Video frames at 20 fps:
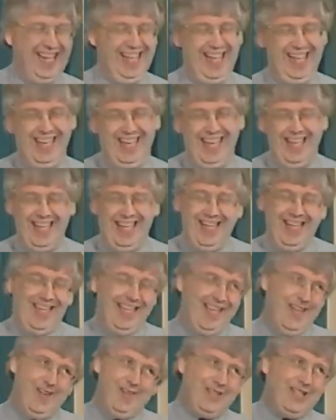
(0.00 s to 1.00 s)
And
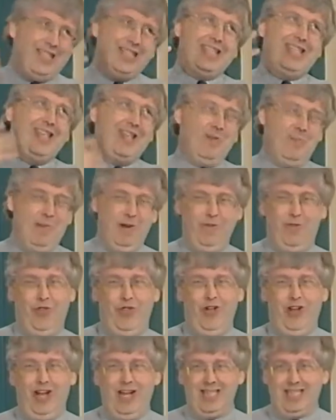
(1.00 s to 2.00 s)
just a little bit of
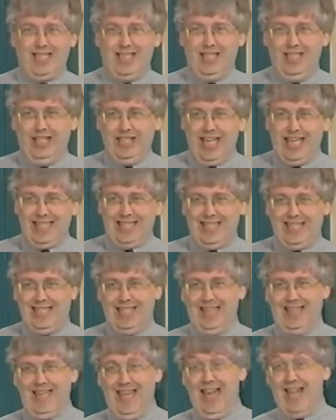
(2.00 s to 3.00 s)
thought suggests
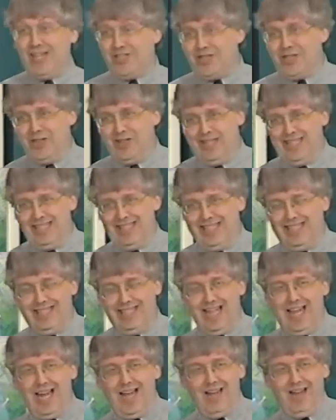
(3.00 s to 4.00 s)
that the answer to this is
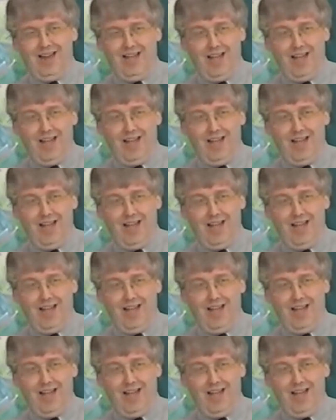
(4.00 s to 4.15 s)
not